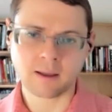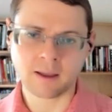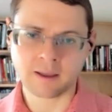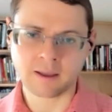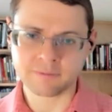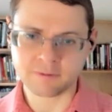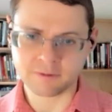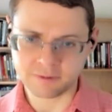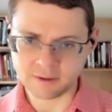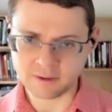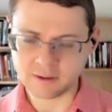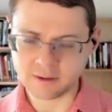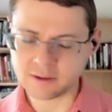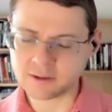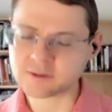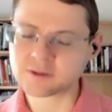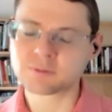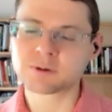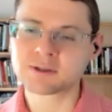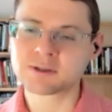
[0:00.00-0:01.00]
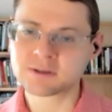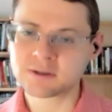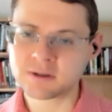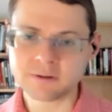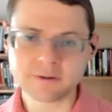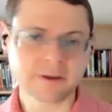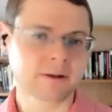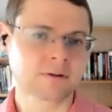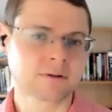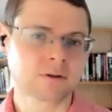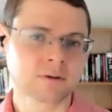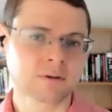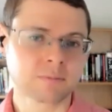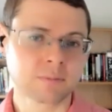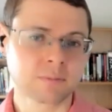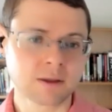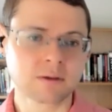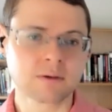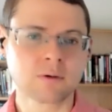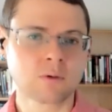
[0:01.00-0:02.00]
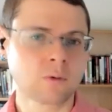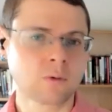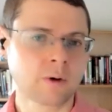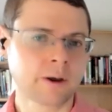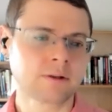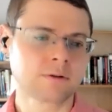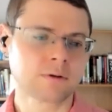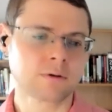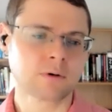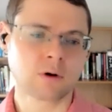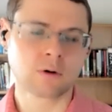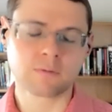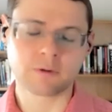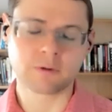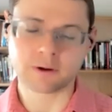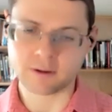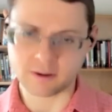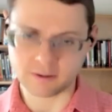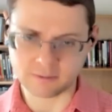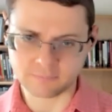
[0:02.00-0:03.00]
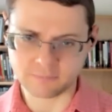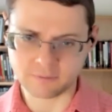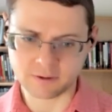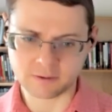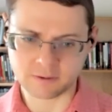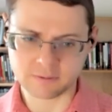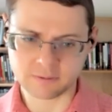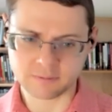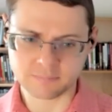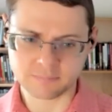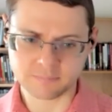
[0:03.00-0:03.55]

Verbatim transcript: And the thing is, we still tend to be way too overconfident.